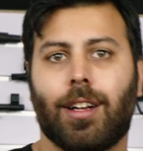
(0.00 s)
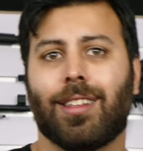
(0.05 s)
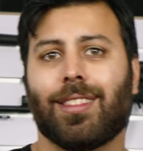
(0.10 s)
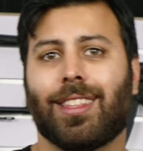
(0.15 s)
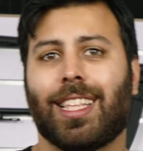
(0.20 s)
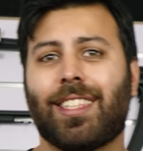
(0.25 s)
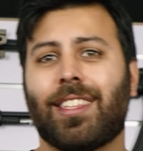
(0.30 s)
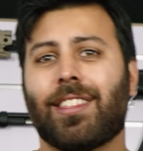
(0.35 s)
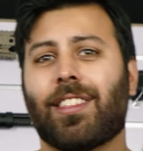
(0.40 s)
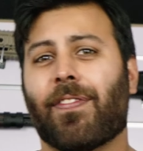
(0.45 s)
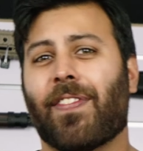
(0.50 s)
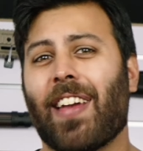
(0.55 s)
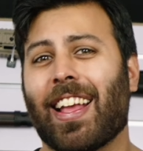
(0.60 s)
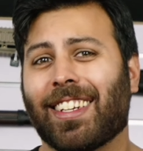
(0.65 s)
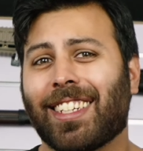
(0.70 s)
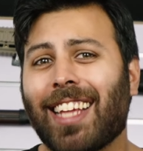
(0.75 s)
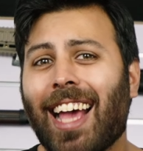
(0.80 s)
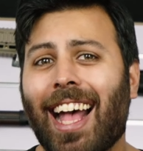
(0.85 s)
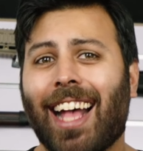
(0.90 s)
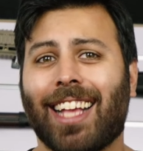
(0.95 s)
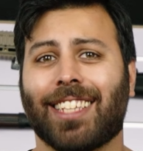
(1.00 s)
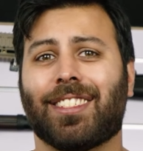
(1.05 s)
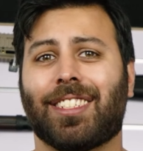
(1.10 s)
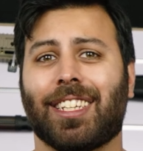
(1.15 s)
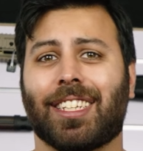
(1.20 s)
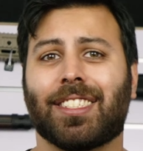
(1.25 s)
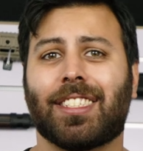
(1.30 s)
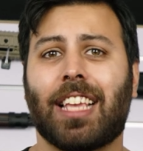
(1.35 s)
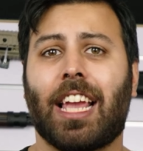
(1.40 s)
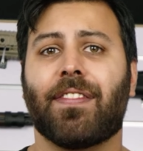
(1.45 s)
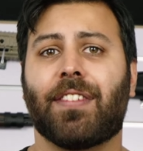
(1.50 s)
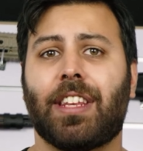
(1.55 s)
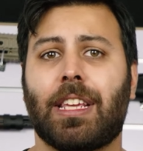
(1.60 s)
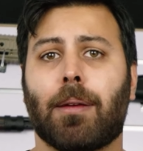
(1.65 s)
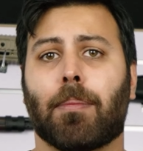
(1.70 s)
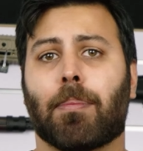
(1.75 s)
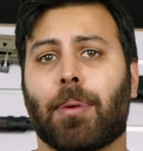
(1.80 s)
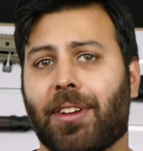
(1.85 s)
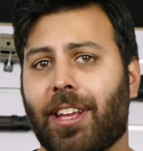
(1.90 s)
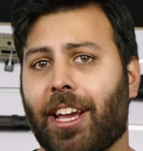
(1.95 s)
This is a fantastic safety
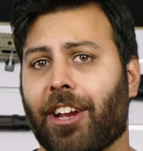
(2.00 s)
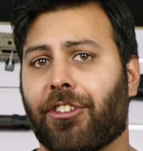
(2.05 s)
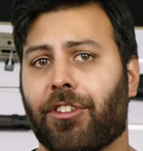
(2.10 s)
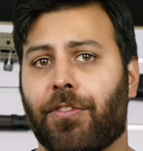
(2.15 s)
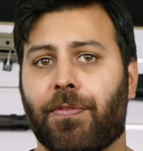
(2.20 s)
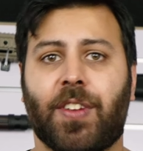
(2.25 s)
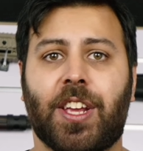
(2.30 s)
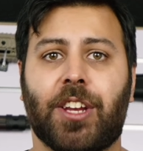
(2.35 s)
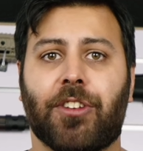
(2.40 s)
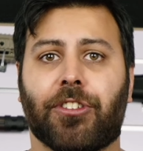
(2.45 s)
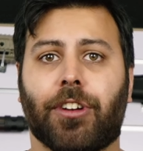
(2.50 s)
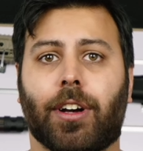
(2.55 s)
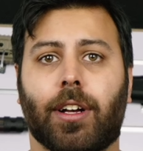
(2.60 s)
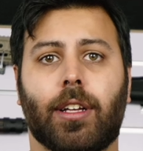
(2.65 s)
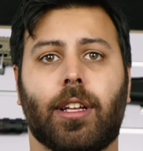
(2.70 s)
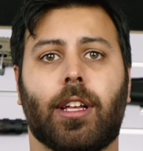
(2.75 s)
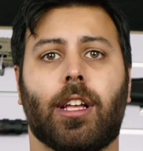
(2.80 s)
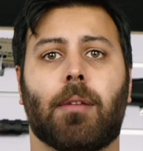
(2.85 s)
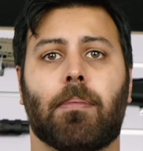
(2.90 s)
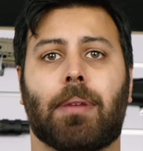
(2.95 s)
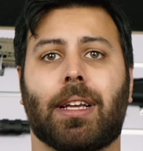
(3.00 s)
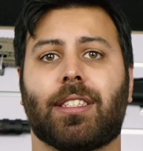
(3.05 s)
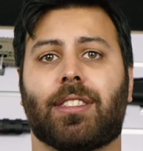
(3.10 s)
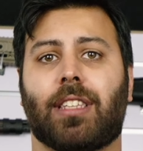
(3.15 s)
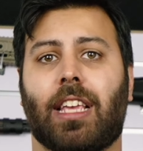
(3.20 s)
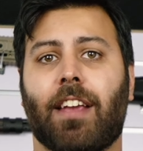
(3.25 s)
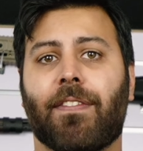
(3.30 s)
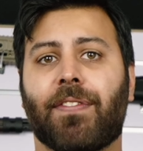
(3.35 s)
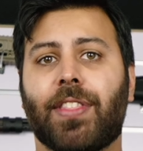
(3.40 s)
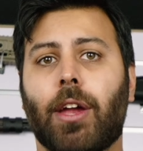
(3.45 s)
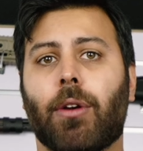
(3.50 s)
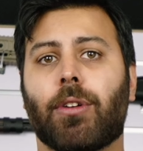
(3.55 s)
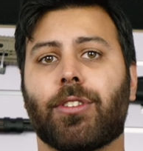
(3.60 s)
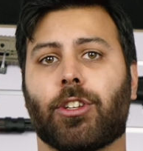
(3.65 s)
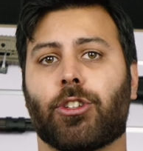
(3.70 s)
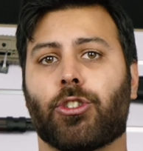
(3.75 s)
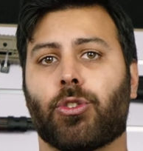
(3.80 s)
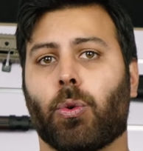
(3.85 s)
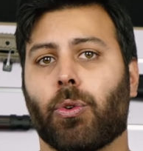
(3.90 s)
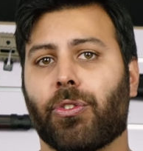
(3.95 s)
and protection feature, because if there is a
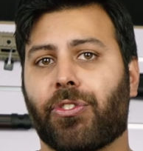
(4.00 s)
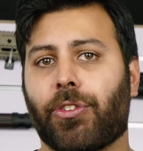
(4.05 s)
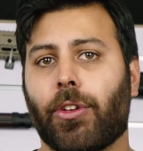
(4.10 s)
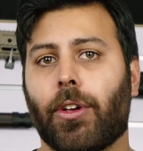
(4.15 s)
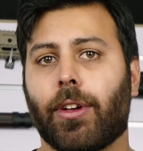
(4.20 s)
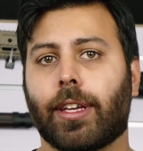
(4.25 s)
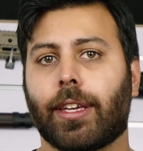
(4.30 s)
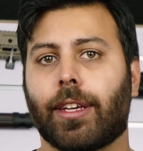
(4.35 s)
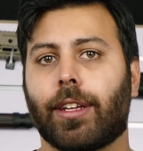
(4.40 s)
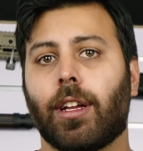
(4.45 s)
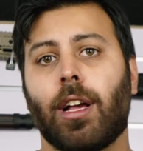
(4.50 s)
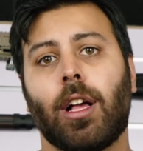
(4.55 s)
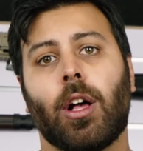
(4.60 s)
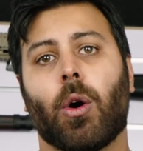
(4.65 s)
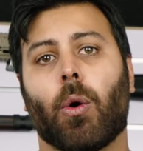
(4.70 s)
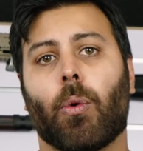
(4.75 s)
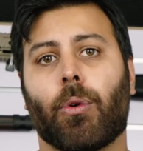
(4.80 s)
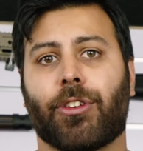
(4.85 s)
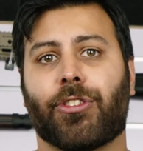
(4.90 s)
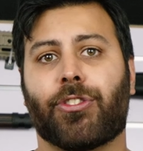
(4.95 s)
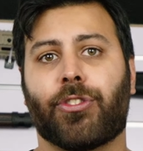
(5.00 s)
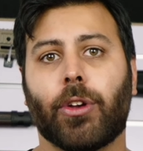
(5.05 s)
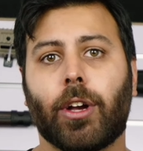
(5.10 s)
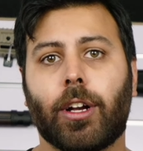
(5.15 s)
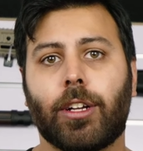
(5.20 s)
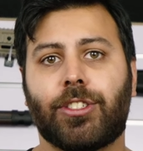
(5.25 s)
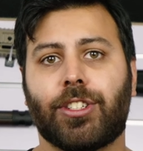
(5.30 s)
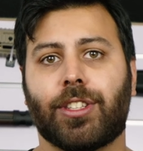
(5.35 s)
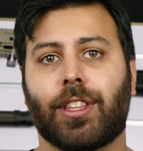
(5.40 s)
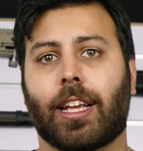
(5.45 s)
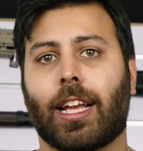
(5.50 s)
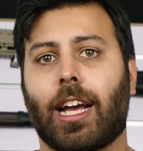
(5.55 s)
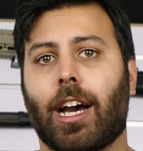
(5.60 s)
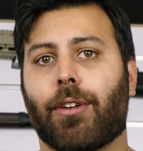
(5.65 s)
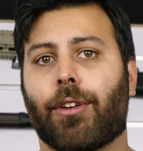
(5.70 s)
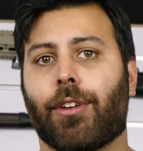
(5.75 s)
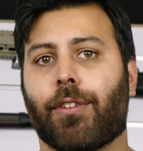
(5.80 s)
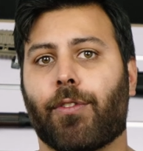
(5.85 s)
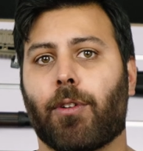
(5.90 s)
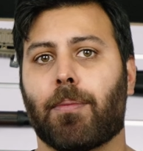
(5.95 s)
short circuit or a surge in the
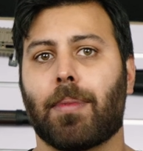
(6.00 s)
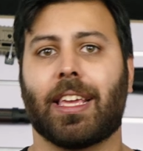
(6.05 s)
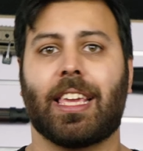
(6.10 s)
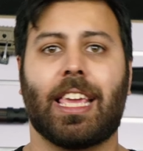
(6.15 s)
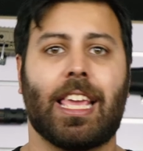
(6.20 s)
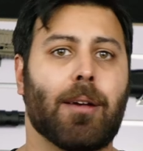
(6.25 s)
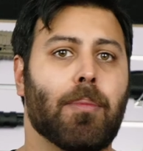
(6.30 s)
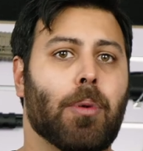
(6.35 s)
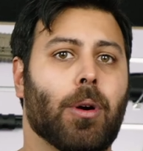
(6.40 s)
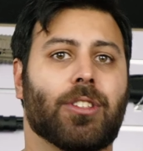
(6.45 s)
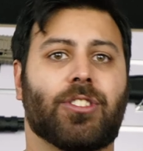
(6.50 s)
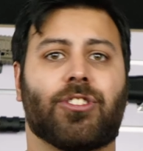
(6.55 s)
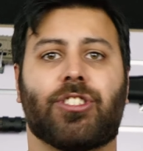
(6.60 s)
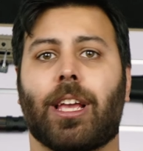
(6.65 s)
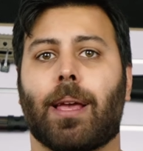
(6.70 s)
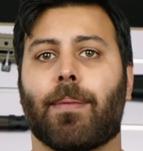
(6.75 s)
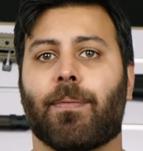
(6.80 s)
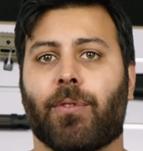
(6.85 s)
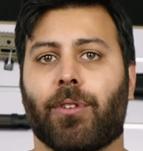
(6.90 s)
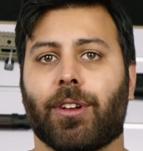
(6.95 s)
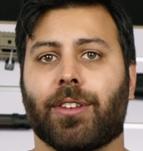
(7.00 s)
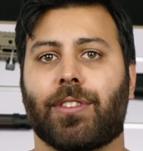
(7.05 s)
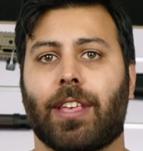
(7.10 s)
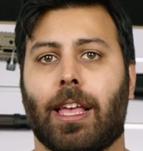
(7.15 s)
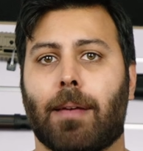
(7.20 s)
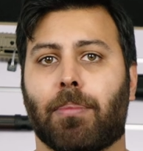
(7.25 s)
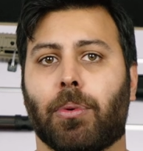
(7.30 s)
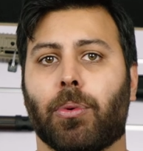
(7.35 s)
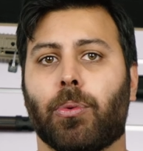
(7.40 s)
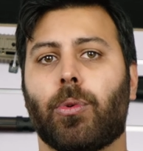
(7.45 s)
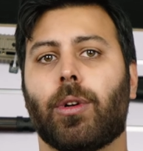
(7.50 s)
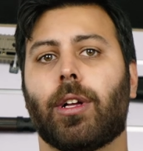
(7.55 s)
current from a gearbox jam, for example,